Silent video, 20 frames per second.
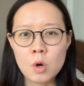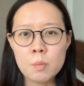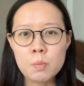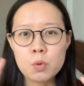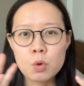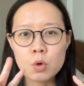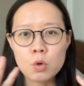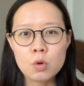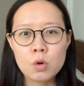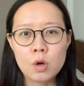
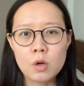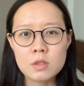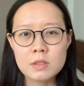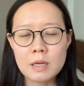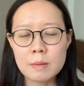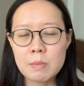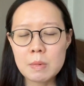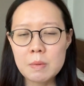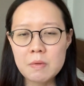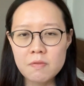protocols,
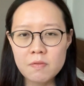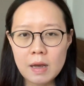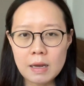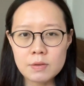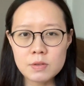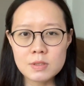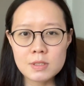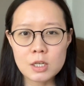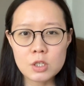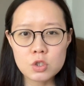like maybe 5
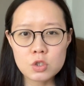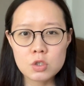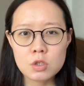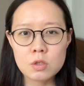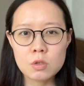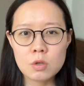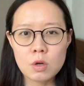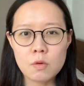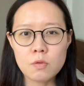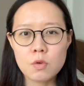
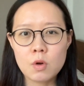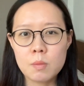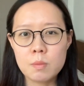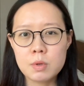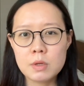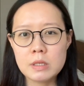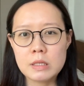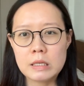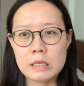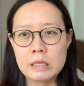sessions of
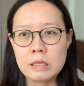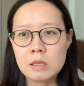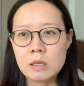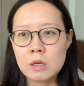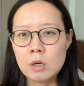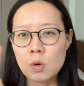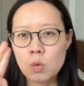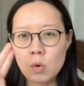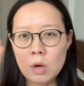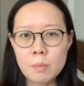completing
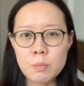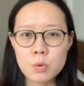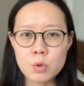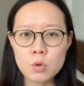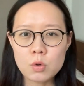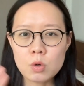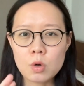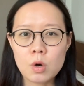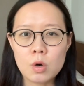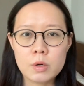one
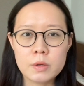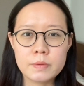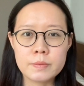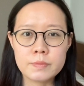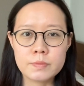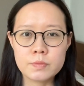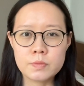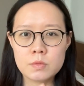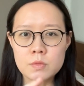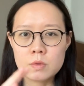protocol
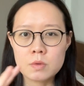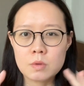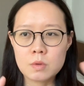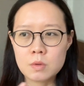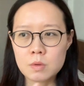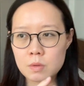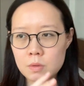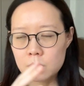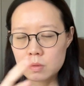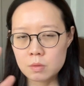
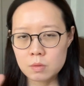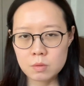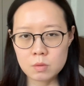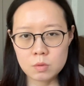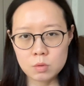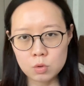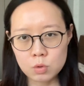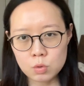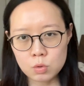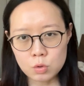
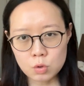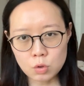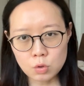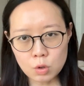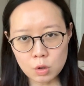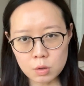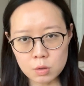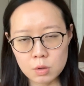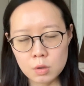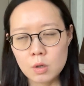to the
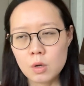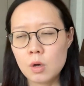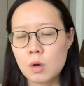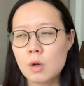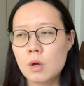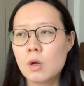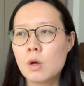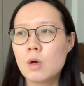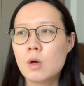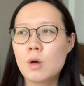dog,
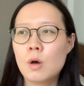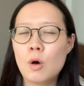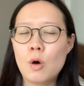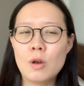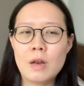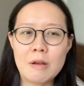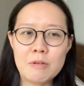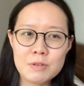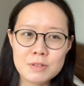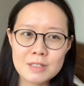or
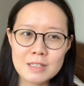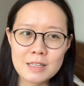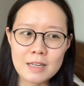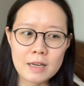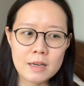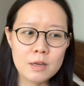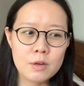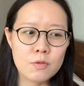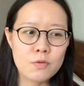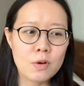like recently I
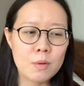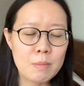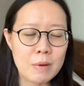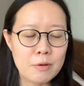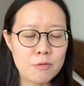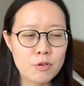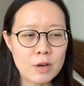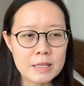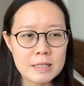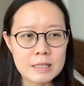heard from my
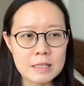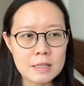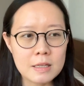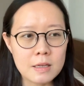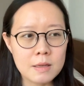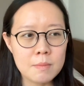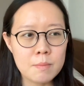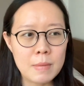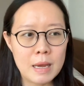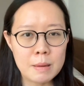friend
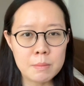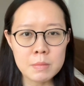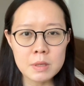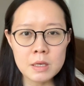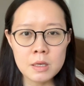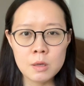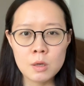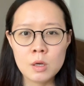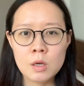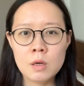Gideon
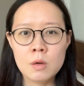Mammy,